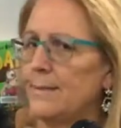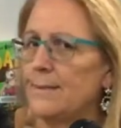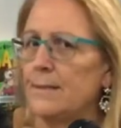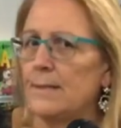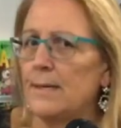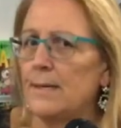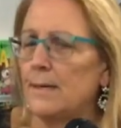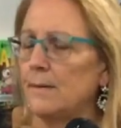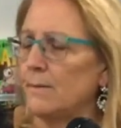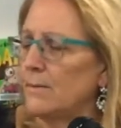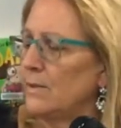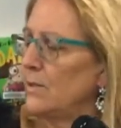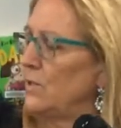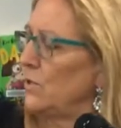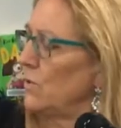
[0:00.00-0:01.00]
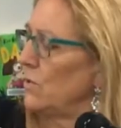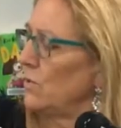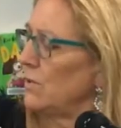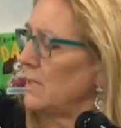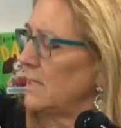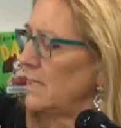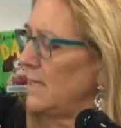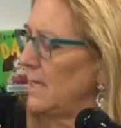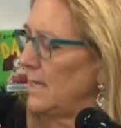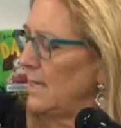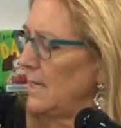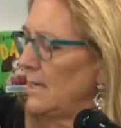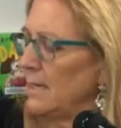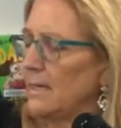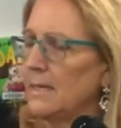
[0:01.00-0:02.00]
Now, Dora's
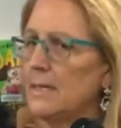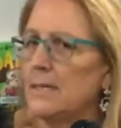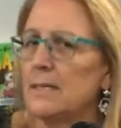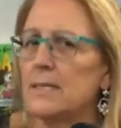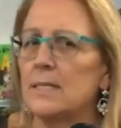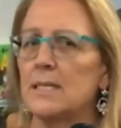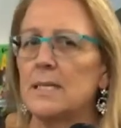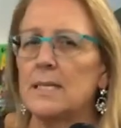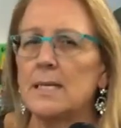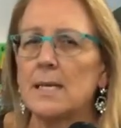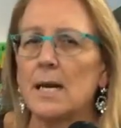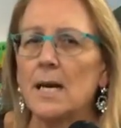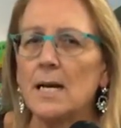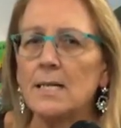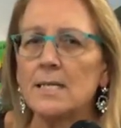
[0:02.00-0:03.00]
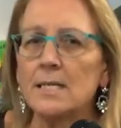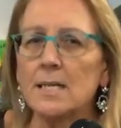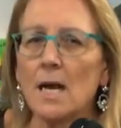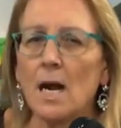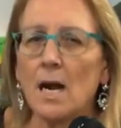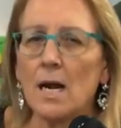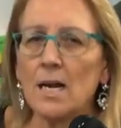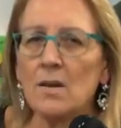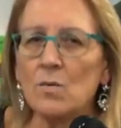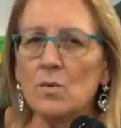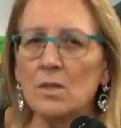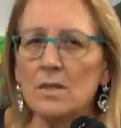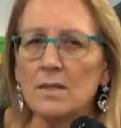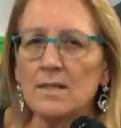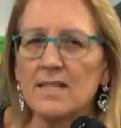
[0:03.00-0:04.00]
thinking, tonight I
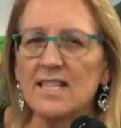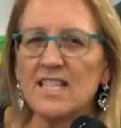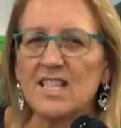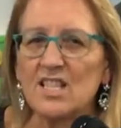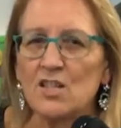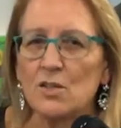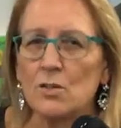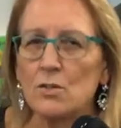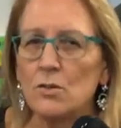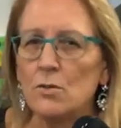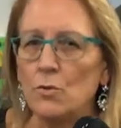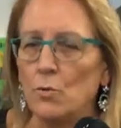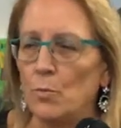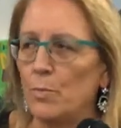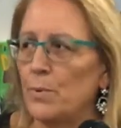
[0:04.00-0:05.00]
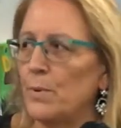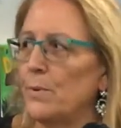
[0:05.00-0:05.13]
will snoop.